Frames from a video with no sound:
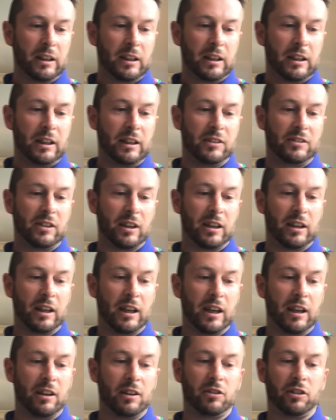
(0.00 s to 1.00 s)
He said
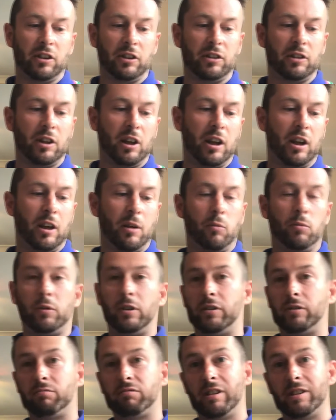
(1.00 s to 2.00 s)
here that the
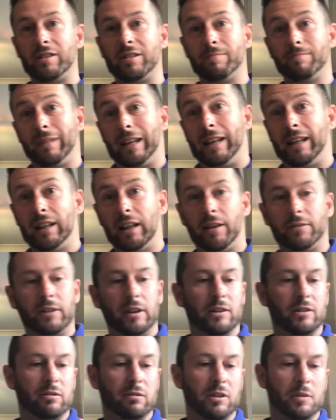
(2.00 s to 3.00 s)
reason he left
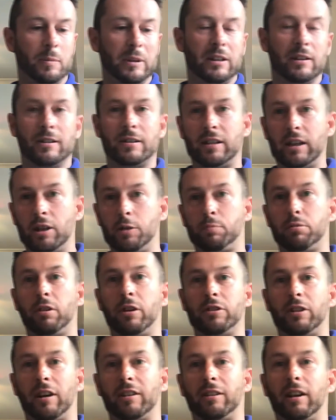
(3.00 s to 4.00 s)
Inter is because his
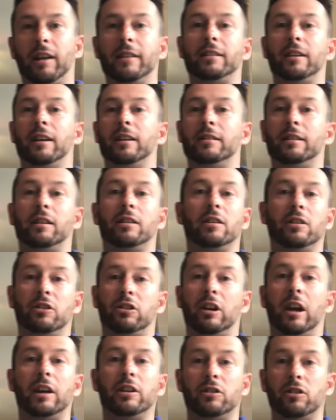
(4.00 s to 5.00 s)
project idea didn't
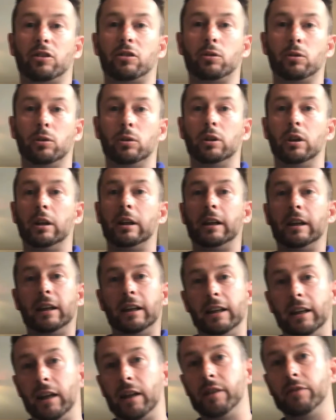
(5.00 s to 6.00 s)
change at all.
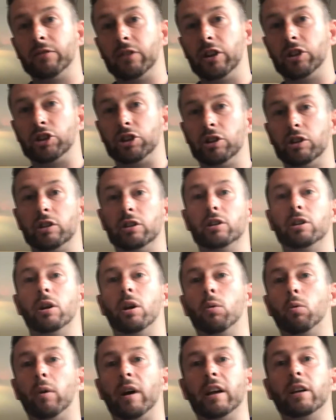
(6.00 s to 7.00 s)
He had a vision, a
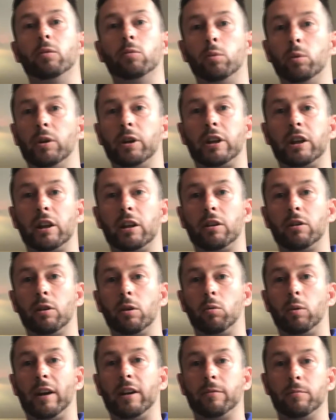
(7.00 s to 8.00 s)
way of working, a
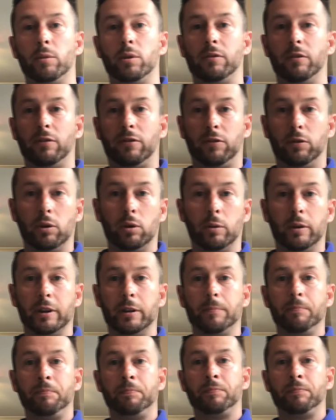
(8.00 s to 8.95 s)
way of moving forward.